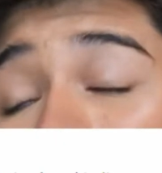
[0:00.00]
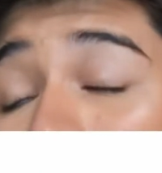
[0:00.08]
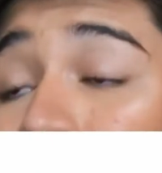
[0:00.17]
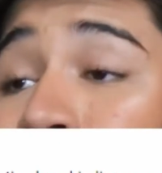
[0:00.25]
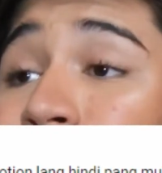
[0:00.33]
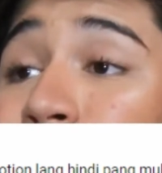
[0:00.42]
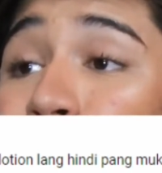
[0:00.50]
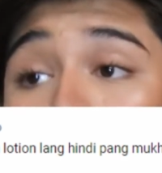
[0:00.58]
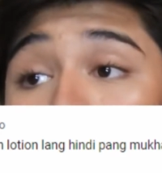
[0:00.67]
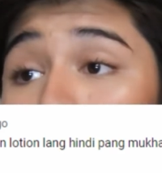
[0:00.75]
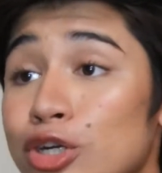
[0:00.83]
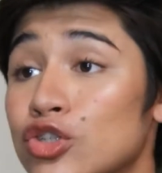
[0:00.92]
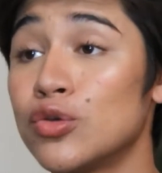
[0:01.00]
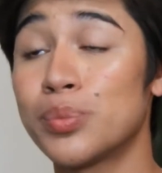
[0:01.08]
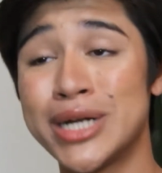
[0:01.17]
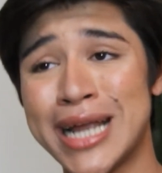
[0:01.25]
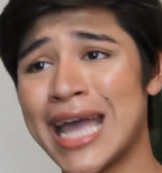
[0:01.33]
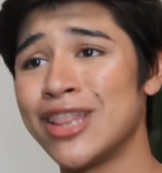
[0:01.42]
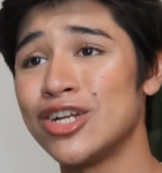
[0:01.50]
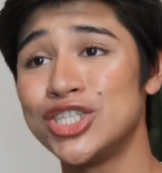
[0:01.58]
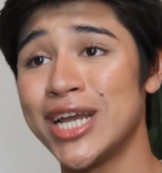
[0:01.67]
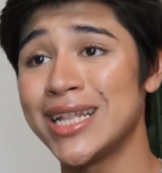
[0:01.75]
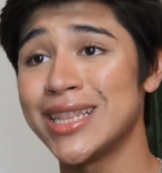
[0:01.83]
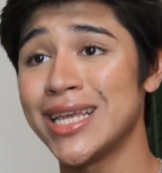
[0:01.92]
and I was super
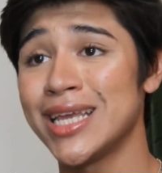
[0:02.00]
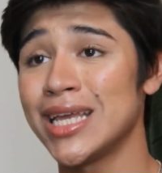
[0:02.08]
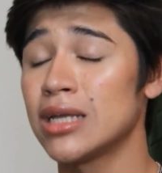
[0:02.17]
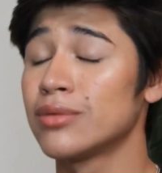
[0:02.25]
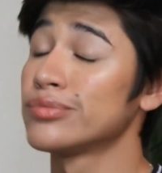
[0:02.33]
energetic.